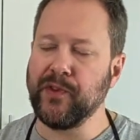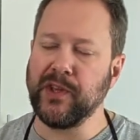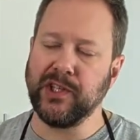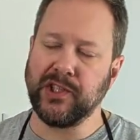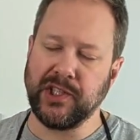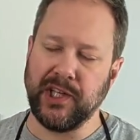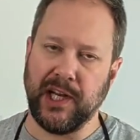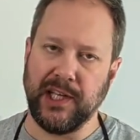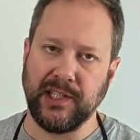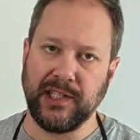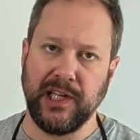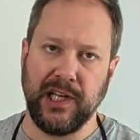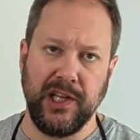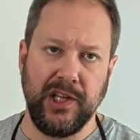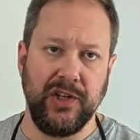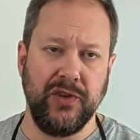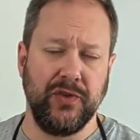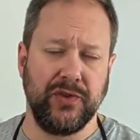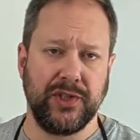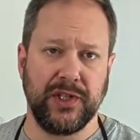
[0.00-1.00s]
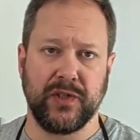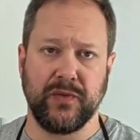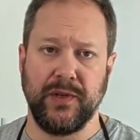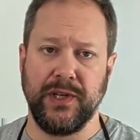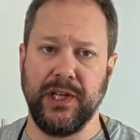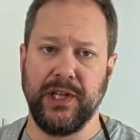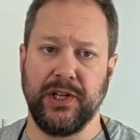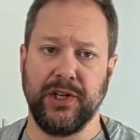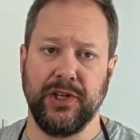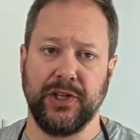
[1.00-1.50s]
sauce that he uses when
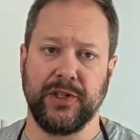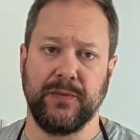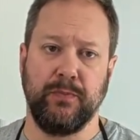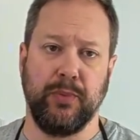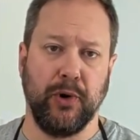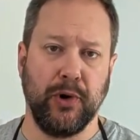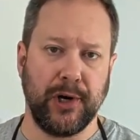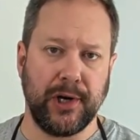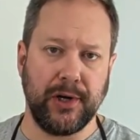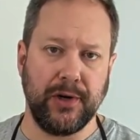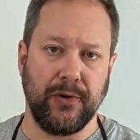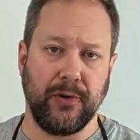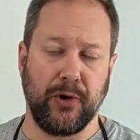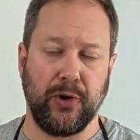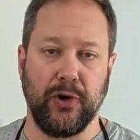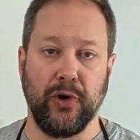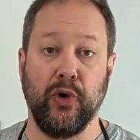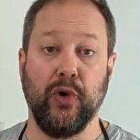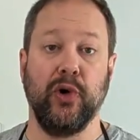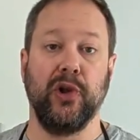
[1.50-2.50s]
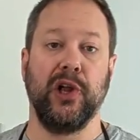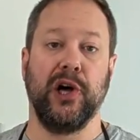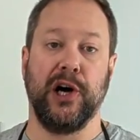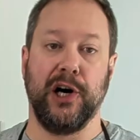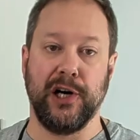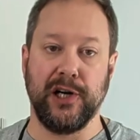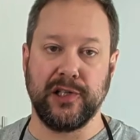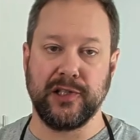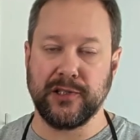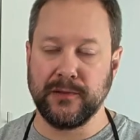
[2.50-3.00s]
he cooks pork or whole
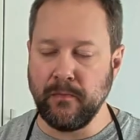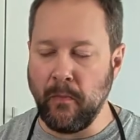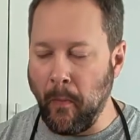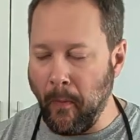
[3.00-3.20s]
hogs.